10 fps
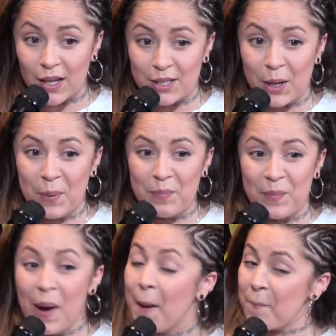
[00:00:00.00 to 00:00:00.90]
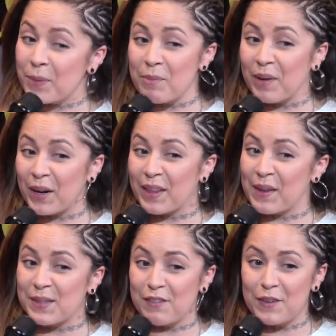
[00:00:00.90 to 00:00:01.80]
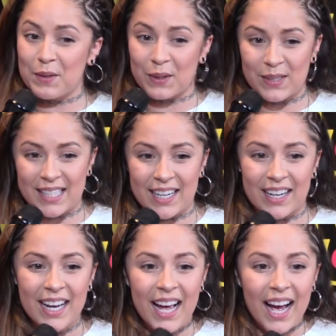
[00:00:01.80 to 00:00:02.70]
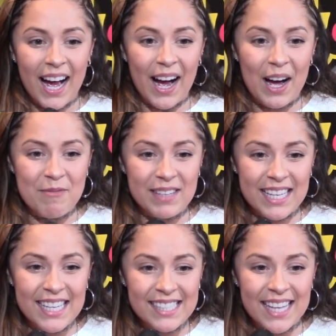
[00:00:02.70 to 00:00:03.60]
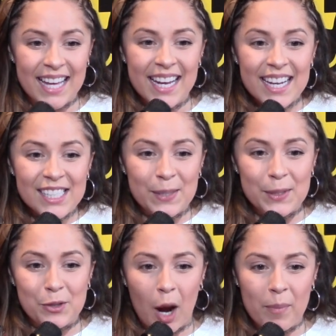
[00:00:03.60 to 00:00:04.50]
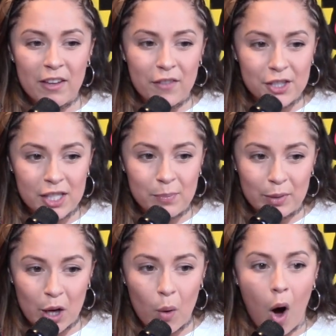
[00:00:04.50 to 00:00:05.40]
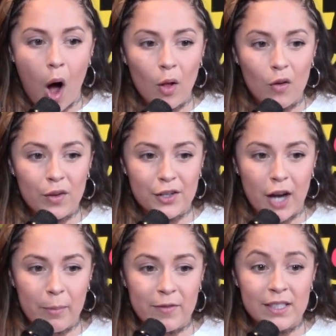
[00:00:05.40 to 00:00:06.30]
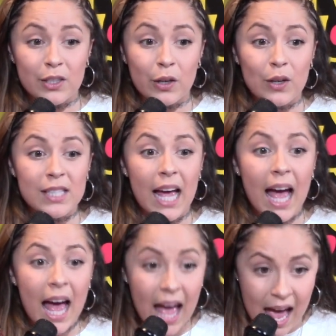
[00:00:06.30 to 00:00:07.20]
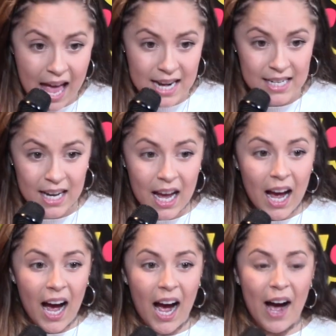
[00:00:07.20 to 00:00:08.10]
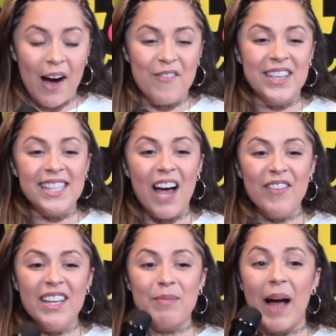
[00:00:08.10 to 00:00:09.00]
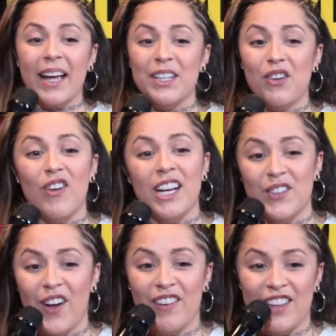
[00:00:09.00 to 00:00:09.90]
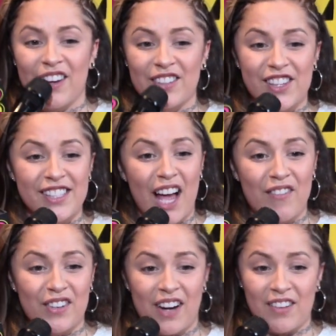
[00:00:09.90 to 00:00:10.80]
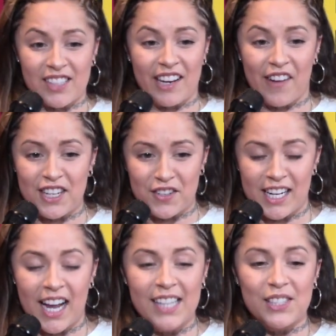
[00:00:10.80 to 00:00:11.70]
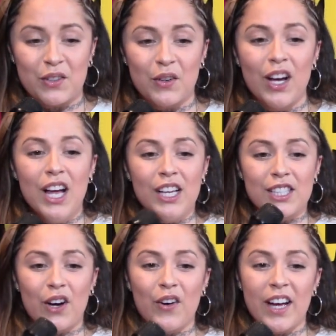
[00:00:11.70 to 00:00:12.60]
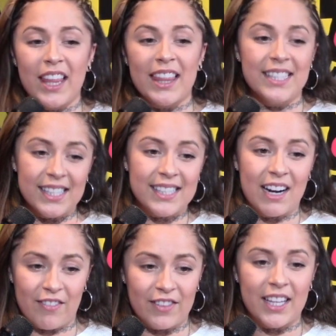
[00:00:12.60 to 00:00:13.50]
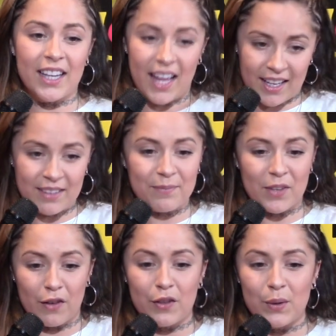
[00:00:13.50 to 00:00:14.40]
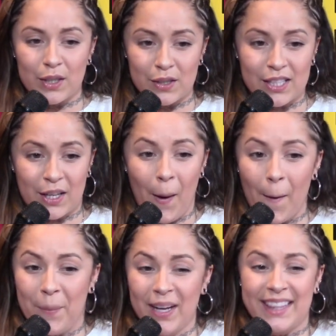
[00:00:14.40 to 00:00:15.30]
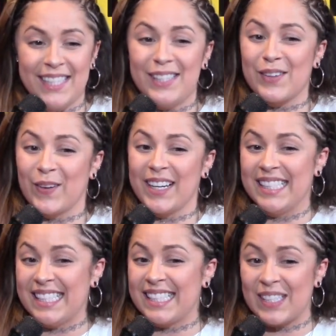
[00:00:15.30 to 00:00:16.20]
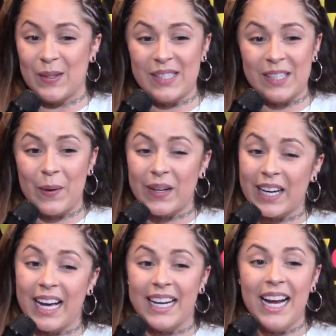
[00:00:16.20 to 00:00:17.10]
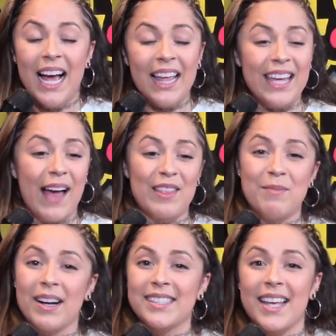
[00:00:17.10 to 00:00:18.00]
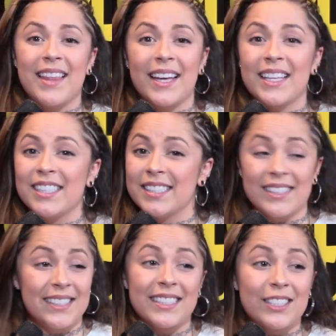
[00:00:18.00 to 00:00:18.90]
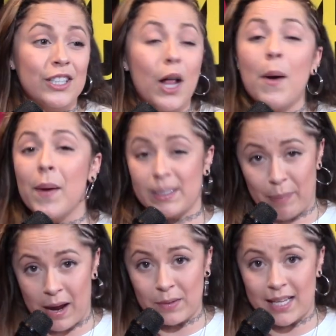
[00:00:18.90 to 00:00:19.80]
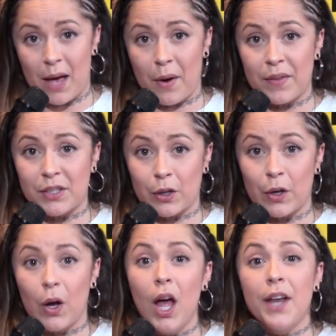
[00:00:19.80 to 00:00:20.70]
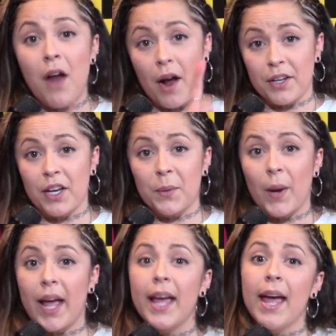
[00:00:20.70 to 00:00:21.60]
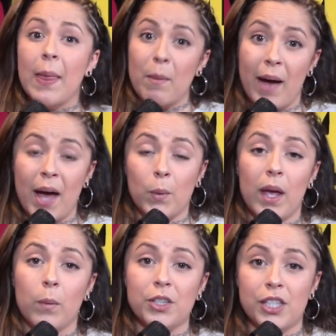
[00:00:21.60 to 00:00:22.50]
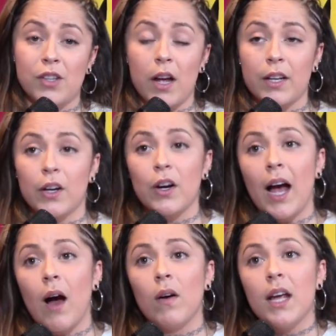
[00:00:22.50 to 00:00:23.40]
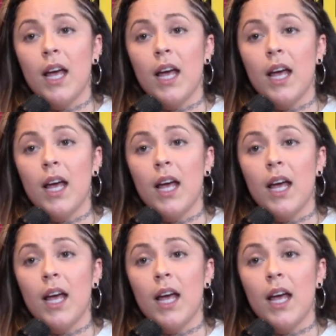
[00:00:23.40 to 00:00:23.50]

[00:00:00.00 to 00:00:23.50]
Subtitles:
So apparently there was a few girls here. He said she was dropping vicious blow all over the top of this girl's head. This happened back in 2012 though. So this happened when I was like graduating high school. So this is definitely like a few years ago, but the story is still so good. Yeah, Lamar said that Khloe went to pound town on this girl, not in a good way, in the bad way where she's knocking her out.